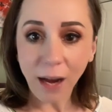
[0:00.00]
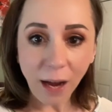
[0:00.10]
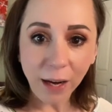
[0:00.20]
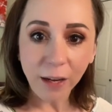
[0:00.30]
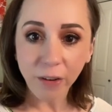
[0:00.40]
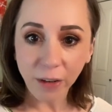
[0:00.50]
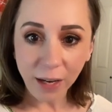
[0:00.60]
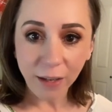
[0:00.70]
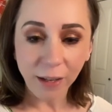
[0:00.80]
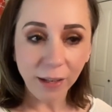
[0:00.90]
guy
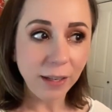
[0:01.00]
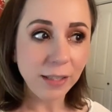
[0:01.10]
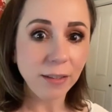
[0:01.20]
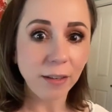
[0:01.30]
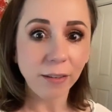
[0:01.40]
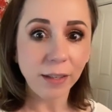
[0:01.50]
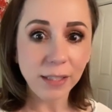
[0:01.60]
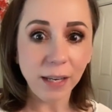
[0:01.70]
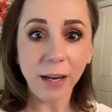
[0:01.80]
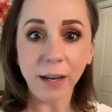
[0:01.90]
created it. It's literally
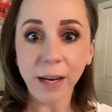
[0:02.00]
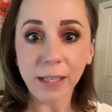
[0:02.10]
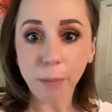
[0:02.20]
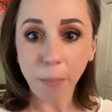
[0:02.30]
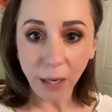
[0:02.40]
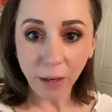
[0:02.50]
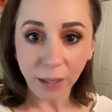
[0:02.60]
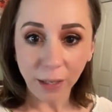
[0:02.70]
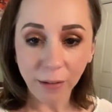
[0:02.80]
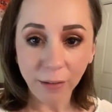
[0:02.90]
saying it's a
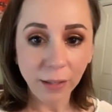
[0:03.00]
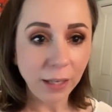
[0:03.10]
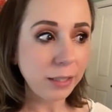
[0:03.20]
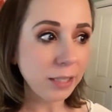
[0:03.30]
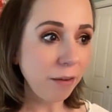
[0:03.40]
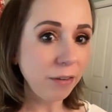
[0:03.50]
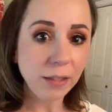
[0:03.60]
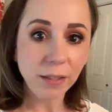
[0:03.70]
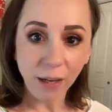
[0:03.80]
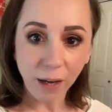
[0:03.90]
parody. It's
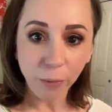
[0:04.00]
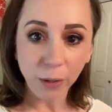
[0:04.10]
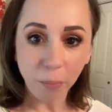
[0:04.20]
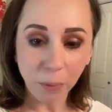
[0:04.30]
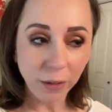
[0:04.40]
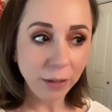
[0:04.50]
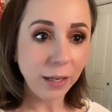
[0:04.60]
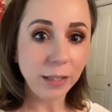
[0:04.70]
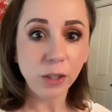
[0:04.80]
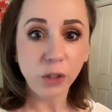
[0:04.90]
obviously not a real book.
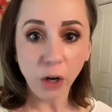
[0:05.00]
It's a